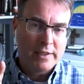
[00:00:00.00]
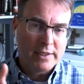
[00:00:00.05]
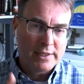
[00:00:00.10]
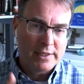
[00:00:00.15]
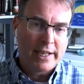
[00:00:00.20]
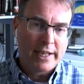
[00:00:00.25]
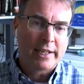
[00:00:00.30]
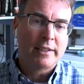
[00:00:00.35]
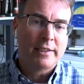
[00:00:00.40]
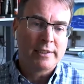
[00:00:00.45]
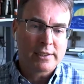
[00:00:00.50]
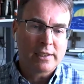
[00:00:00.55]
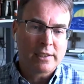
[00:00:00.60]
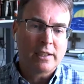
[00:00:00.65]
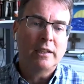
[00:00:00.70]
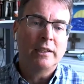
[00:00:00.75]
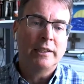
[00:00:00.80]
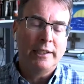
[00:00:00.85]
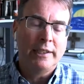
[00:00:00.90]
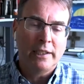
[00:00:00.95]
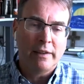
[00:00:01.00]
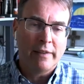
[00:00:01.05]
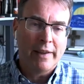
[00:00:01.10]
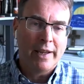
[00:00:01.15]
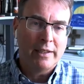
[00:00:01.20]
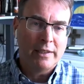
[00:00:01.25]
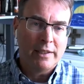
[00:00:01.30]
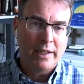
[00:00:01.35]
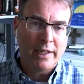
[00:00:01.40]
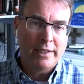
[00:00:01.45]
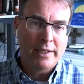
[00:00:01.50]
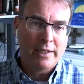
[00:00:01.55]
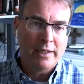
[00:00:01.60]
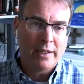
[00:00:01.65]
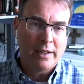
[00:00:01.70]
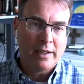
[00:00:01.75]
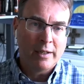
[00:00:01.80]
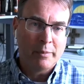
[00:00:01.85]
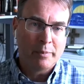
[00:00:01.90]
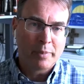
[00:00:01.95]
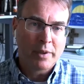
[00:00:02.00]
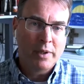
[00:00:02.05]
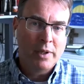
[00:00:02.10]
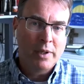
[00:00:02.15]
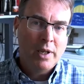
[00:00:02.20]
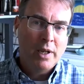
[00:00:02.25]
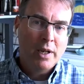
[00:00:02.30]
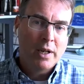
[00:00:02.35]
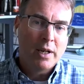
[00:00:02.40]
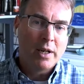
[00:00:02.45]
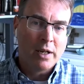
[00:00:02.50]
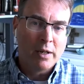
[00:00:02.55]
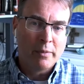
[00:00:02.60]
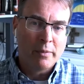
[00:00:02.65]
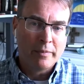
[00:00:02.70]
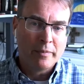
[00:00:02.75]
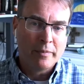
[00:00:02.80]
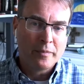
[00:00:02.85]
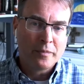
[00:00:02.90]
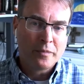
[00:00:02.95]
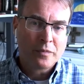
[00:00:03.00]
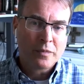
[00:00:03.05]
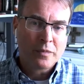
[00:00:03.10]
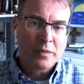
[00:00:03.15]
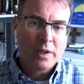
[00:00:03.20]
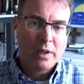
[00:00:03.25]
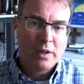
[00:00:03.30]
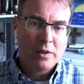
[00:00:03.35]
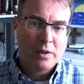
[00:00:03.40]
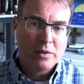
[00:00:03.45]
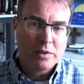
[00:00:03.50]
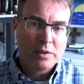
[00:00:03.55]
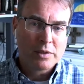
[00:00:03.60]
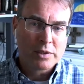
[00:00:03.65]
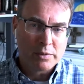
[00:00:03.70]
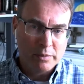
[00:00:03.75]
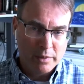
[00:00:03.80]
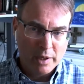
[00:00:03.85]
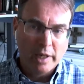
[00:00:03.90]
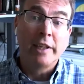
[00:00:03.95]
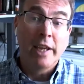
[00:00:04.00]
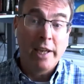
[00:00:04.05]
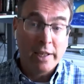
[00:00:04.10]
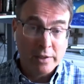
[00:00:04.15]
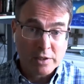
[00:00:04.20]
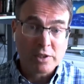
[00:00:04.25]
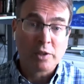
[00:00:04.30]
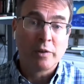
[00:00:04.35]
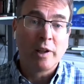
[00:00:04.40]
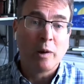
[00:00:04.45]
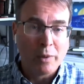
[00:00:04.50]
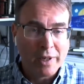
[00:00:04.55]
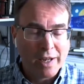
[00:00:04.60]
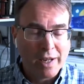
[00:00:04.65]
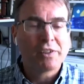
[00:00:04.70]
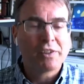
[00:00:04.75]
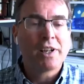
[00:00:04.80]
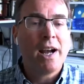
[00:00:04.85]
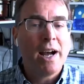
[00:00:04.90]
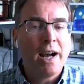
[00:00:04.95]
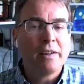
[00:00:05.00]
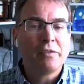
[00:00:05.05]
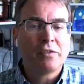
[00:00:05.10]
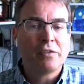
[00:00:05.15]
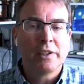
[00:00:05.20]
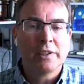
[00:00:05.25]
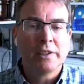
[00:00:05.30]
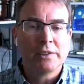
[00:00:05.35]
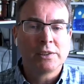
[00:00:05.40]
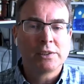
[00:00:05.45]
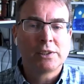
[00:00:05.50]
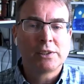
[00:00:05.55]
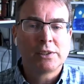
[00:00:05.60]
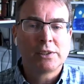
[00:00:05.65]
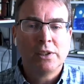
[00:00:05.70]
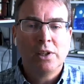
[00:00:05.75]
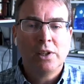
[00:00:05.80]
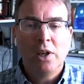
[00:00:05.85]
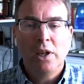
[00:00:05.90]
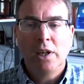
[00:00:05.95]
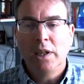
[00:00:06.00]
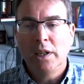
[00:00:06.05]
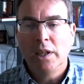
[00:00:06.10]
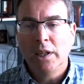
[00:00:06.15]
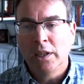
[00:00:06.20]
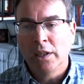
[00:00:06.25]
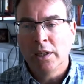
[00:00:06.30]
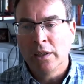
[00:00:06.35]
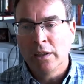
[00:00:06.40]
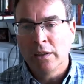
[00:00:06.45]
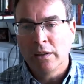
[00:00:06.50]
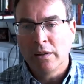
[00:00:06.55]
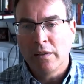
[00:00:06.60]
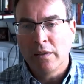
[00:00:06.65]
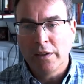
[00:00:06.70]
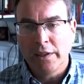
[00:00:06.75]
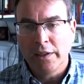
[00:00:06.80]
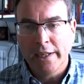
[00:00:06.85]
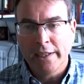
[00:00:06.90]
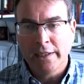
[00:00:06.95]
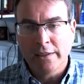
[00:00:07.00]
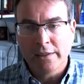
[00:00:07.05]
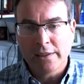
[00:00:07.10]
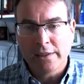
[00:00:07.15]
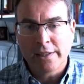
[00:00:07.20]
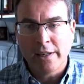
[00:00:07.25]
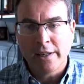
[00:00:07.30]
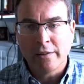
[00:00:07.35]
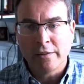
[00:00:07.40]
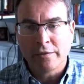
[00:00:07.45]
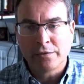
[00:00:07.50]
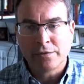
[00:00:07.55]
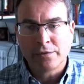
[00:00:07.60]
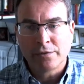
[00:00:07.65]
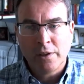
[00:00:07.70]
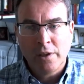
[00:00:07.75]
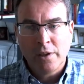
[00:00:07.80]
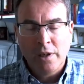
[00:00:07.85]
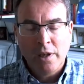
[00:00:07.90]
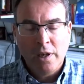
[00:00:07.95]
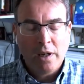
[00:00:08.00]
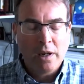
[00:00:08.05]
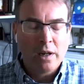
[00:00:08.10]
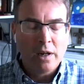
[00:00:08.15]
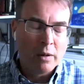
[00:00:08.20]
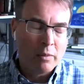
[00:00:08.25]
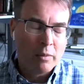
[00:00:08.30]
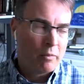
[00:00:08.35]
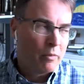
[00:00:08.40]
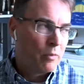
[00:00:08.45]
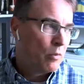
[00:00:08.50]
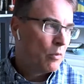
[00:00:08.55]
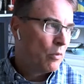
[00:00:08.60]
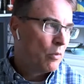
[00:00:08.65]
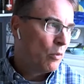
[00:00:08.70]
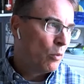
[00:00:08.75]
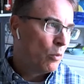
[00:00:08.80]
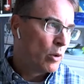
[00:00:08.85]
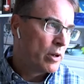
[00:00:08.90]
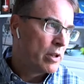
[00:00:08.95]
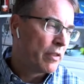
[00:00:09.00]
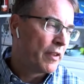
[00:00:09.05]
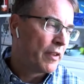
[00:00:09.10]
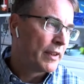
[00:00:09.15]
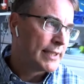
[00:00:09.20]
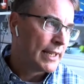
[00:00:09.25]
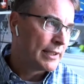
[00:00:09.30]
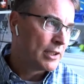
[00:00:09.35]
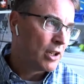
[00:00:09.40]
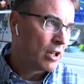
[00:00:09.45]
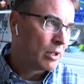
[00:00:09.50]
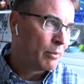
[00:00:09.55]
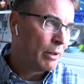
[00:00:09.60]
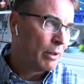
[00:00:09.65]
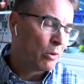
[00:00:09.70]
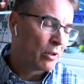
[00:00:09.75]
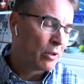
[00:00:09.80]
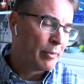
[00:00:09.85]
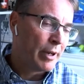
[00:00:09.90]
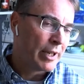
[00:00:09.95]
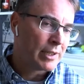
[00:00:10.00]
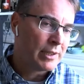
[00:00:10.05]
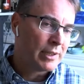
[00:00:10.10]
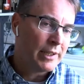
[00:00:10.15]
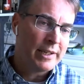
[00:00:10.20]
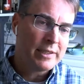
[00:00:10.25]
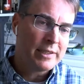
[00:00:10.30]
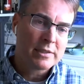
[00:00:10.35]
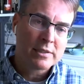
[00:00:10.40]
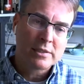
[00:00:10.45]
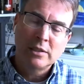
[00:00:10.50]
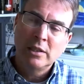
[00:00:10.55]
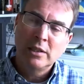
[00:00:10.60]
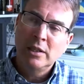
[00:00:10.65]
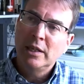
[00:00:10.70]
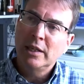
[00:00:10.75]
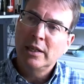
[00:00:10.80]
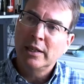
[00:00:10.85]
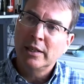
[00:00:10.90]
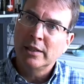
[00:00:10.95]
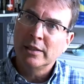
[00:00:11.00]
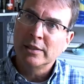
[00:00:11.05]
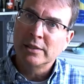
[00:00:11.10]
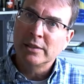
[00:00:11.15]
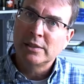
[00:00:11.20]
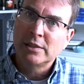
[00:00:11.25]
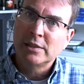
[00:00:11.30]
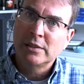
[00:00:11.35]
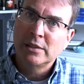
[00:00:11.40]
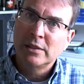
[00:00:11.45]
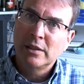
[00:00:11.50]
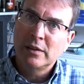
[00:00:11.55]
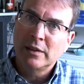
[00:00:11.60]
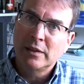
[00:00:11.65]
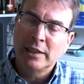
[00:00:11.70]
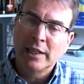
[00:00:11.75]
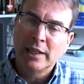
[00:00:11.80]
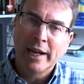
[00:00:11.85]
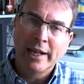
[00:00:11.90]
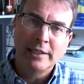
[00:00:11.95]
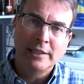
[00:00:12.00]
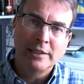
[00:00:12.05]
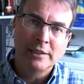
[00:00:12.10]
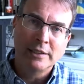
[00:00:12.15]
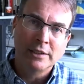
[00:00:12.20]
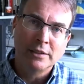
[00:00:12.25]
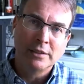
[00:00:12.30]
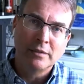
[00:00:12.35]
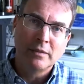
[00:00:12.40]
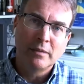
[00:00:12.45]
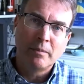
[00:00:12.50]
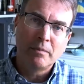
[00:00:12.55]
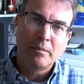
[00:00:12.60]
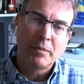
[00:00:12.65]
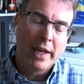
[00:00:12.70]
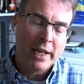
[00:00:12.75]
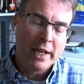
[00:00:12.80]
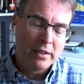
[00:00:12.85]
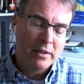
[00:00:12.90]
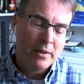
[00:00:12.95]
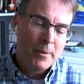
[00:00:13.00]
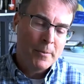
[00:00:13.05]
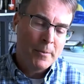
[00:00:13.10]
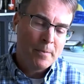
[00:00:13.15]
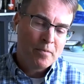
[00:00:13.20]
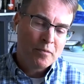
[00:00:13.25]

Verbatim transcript: And then second is cleaning that data up, um, again, so that we have confidence in the data itself. Um, one of the things I talk about with my clients is the idea that